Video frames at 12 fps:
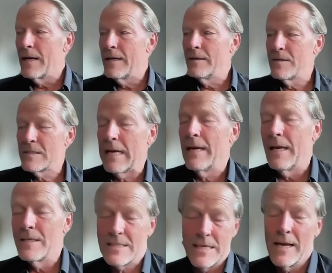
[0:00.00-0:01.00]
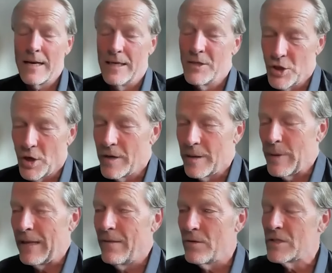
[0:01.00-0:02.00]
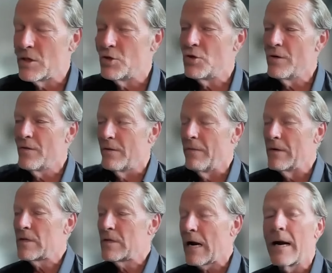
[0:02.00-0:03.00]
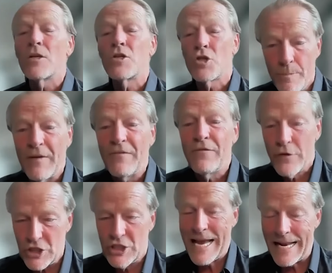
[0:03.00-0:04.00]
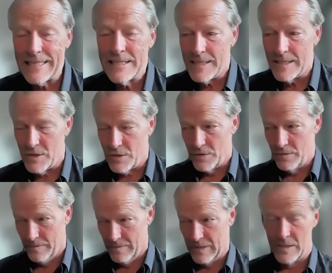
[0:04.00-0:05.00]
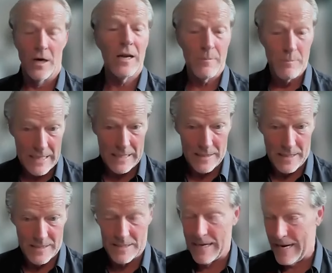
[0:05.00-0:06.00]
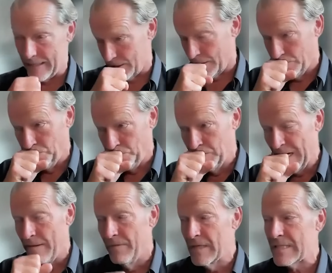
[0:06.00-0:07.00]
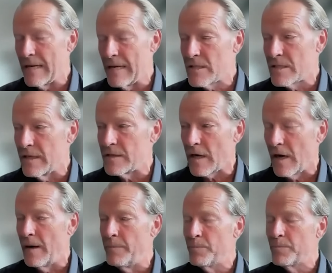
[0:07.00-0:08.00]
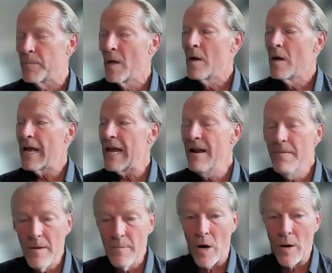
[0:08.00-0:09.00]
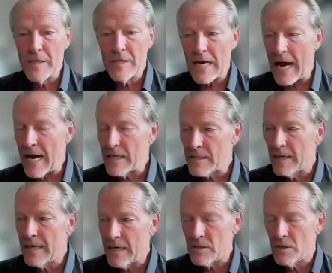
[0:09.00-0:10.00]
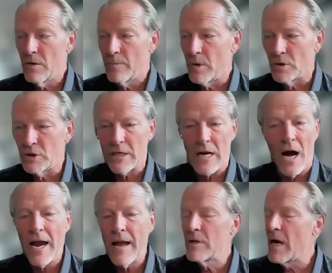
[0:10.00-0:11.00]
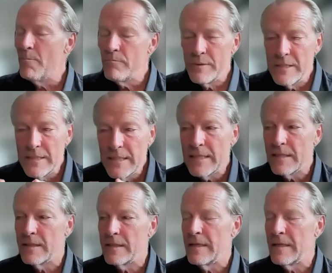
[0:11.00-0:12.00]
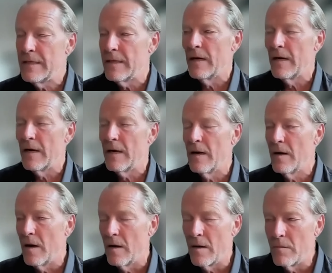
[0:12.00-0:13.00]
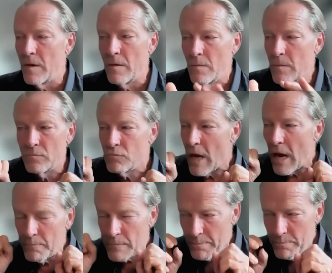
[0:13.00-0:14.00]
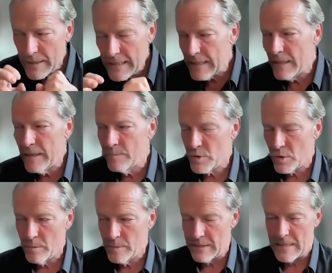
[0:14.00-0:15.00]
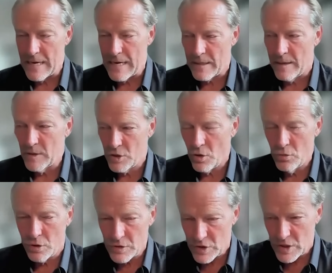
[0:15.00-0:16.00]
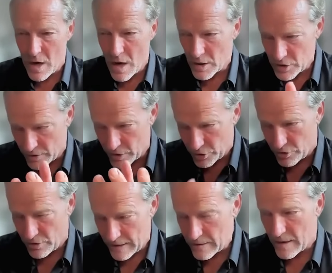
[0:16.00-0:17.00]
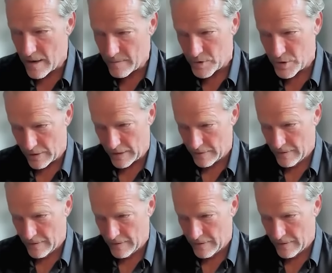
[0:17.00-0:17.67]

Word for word: I say it's slightly jokey, but there is a truth. There's a kind of superficiality to certainly me as an actor, in the sense that um, in the moment, as I get to know a project, I am completely uh, uh, I'm completely absorbed in that. I'm a total tar to the thing that I'm doing,